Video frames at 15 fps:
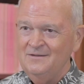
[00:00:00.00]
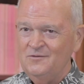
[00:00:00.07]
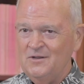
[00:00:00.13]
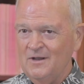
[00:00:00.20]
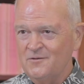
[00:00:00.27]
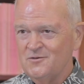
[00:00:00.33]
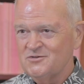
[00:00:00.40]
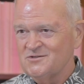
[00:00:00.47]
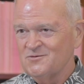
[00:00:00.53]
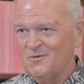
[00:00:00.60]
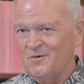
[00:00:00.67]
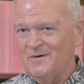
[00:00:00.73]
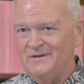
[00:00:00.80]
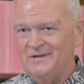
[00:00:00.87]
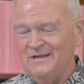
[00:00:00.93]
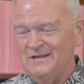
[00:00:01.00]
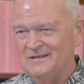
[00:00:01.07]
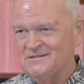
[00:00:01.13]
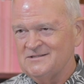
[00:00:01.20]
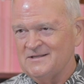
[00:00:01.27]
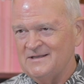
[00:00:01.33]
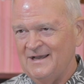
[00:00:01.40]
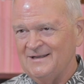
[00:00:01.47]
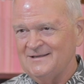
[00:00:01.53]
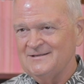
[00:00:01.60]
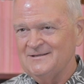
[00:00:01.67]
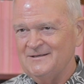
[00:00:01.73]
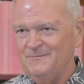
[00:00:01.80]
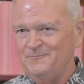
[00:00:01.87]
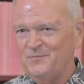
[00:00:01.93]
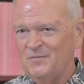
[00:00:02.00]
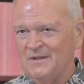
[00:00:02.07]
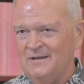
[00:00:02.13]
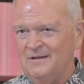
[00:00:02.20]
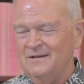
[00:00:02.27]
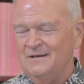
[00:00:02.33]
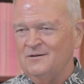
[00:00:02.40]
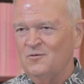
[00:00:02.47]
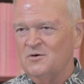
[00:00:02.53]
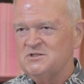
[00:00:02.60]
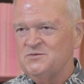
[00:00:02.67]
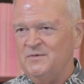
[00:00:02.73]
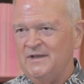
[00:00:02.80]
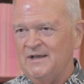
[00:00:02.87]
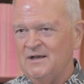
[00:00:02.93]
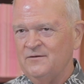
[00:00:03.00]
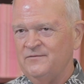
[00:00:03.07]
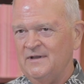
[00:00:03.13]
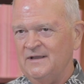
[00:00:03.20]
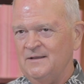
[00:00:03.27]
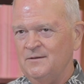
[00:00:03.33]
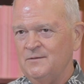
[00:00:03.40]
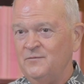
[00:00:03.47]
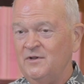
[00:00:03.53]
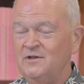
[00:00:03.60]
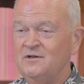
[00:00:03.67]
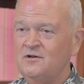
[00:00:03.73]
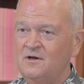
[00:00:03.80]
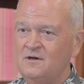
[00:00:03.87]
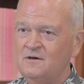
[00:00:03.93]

The other story is that of course, we have a $1 million